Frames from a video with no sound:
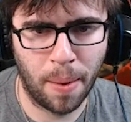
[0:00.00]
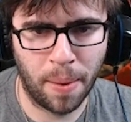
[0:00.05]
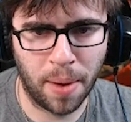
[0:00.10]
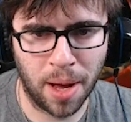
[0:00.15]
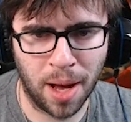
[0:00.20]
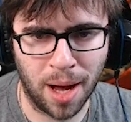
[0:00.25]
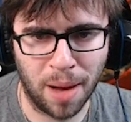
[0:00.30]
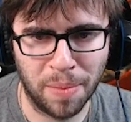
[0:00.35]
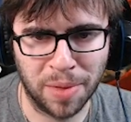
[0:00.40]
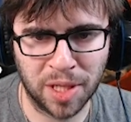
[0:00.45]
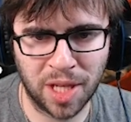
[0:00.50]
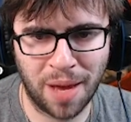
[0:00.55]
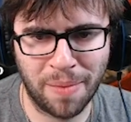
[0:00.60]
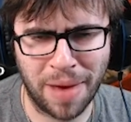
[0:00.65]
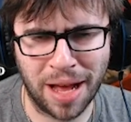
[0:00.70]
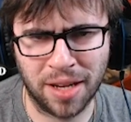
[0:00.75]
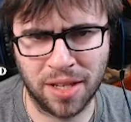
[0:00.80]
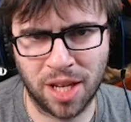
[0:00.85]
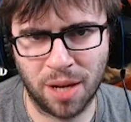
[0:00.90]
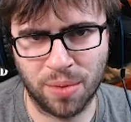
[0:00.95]
Escape
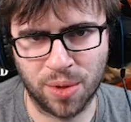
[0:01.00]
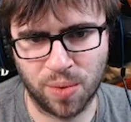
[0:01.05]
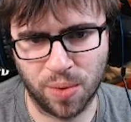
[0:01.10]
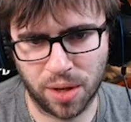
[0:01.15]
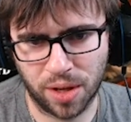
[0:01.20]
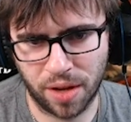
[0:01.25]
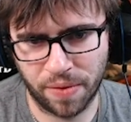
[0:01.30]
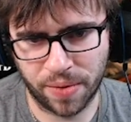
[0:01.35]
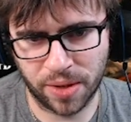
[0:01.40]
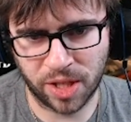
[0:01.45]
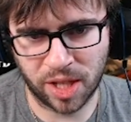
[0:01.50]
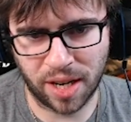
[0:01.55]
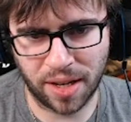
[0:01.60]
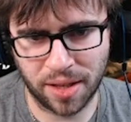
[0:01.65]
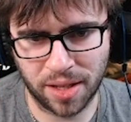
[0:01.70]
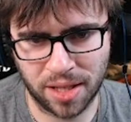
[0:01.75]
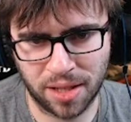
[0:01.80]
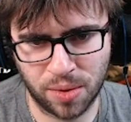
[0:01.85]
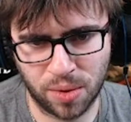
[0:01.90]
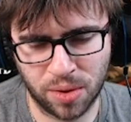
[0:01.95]
Mana Saber is really good for setting
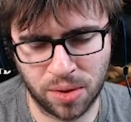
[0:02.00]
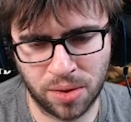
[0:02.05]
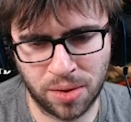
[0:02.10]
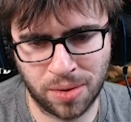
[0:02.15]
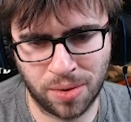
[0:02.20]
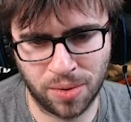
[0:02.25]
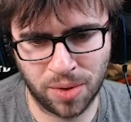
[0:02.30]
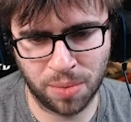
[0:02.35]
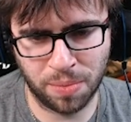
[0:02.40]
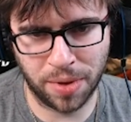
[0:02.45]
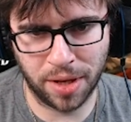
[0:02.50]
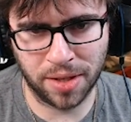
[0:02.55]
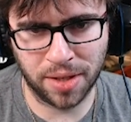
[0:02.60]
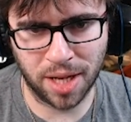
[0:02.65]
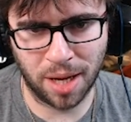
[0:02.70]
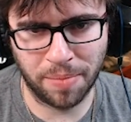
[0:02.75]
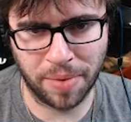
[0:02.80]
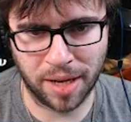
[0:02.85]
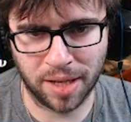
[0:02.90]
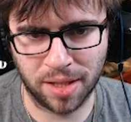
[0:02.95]
these sorts of plays
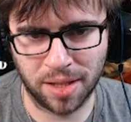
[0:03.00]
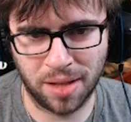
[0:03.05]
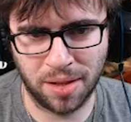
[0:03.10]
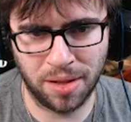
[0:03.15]
up because